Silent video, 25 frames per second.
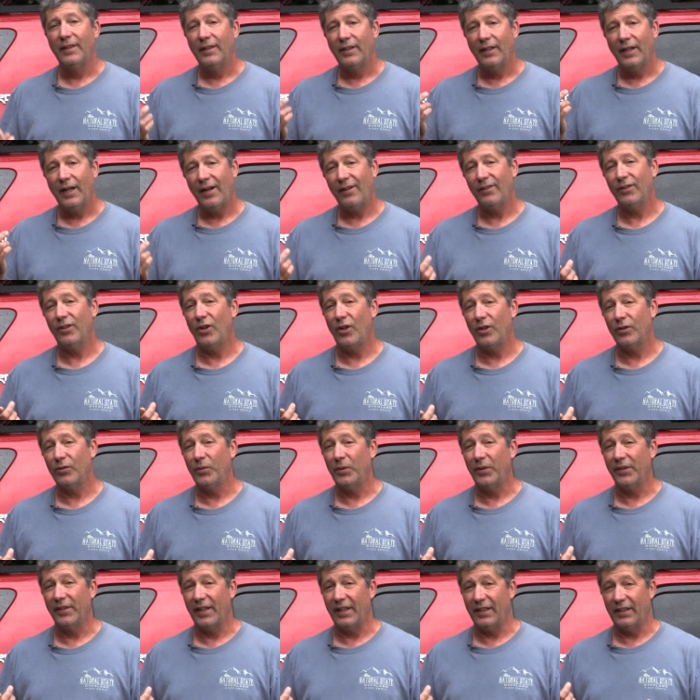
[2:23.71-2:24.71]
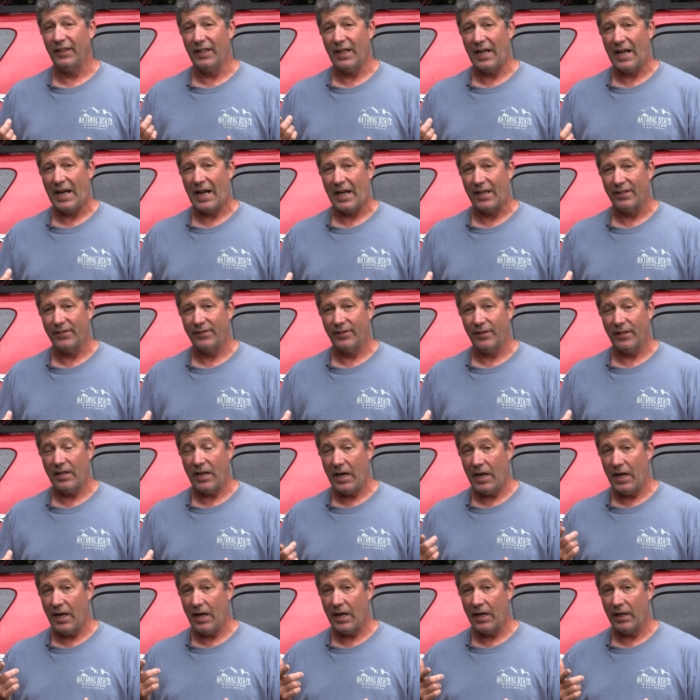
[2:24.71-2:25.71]
how long will they last?
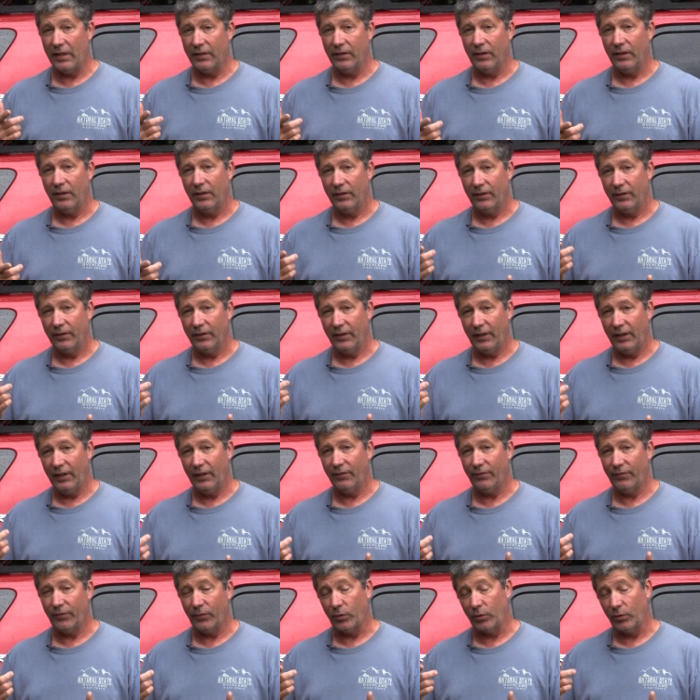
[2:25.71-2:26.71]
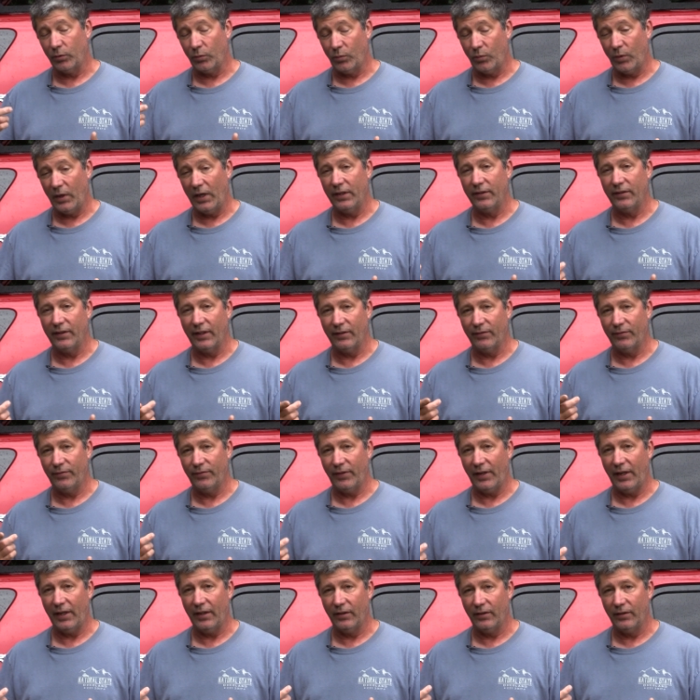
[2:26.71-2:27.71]
And if or when they
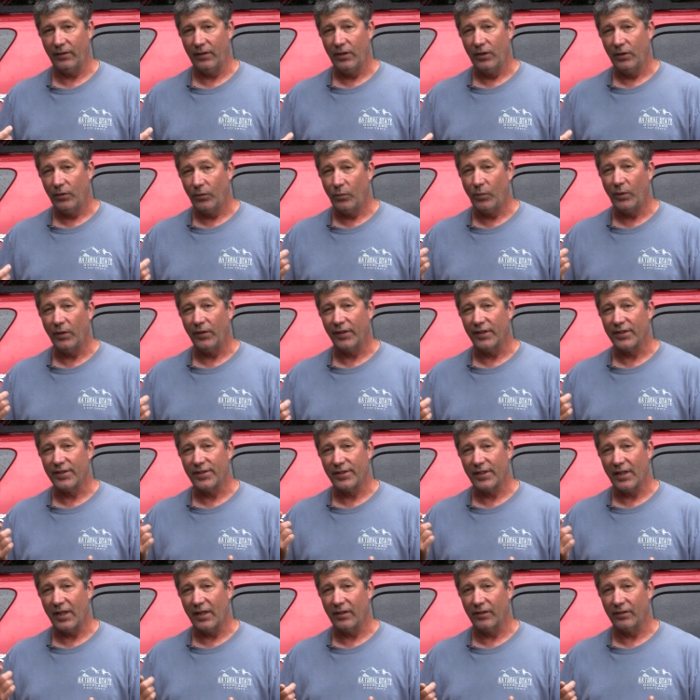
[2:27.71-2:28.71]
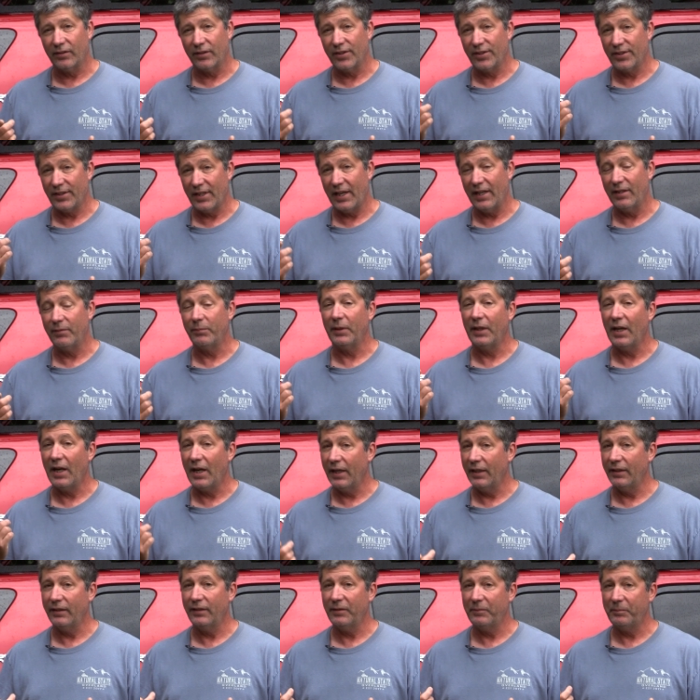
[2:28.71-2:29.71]
fail, will the seller stand
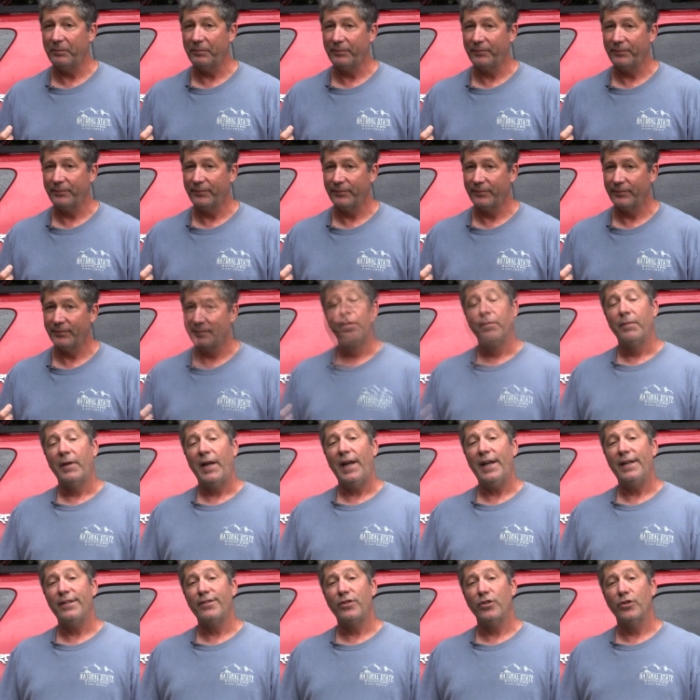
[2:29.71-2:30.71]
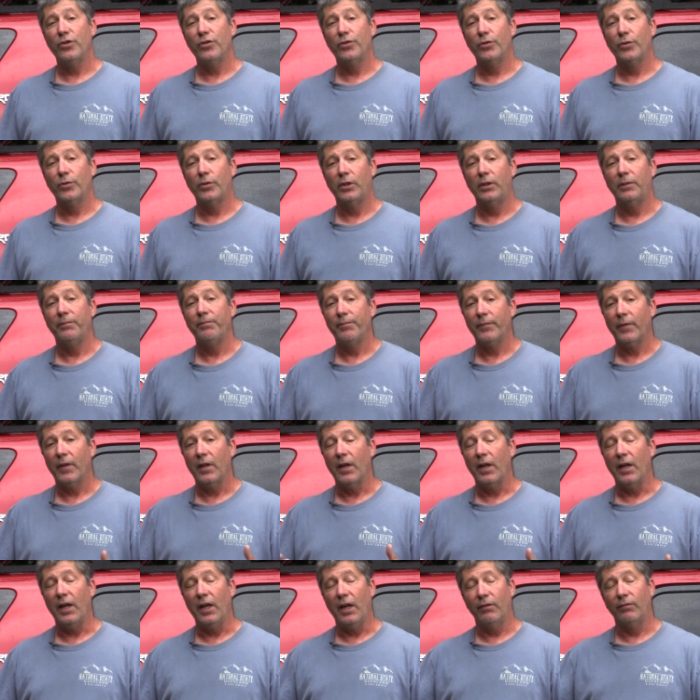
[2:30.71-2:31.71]
behind them? As usual,
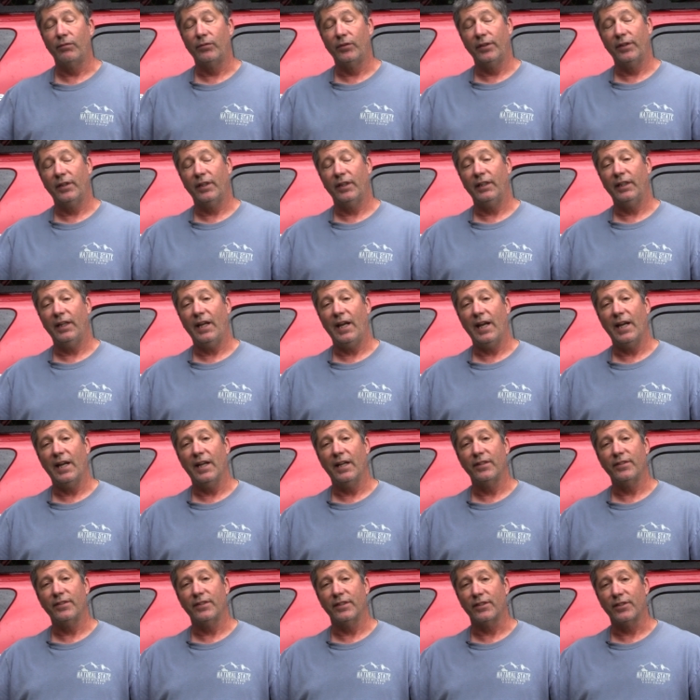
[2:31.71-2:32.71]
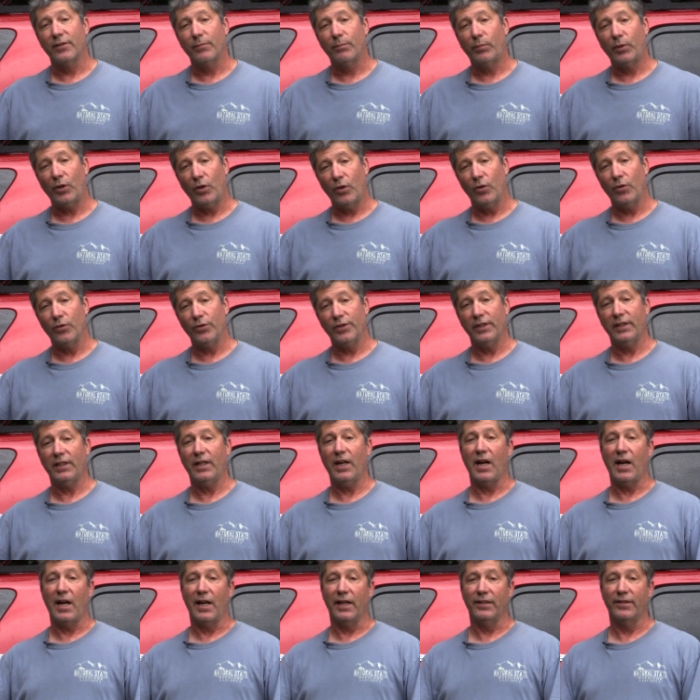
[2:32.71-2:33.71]
everything has its pros and
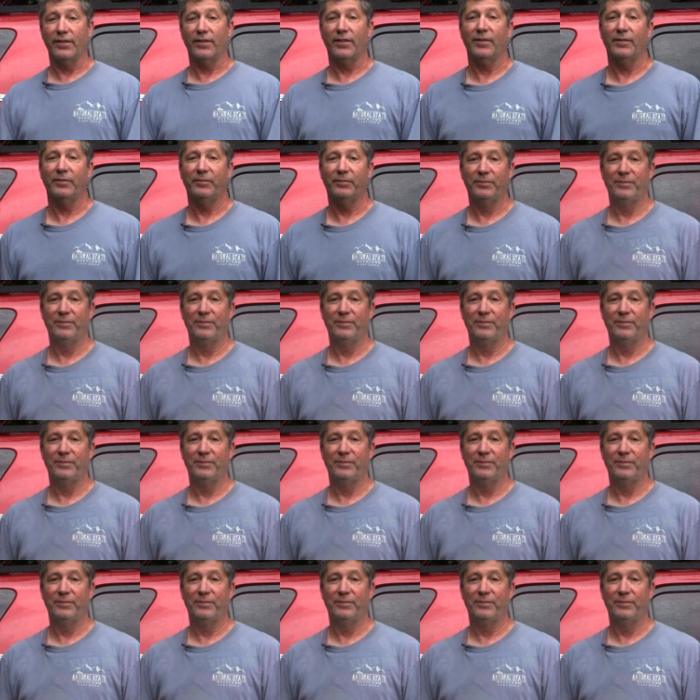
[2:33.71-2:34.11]
cons.